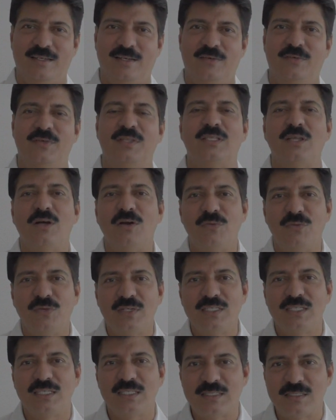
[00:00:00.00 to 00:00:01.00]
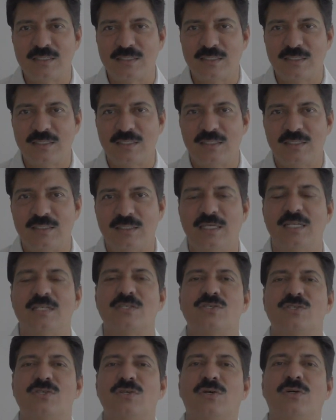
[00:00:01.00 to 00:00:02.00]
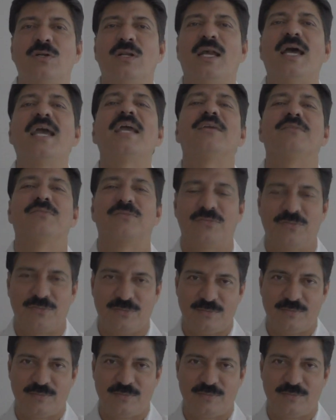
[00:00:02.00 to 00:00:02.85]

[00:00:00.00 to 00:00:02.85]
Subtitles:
Without physics, there is no life.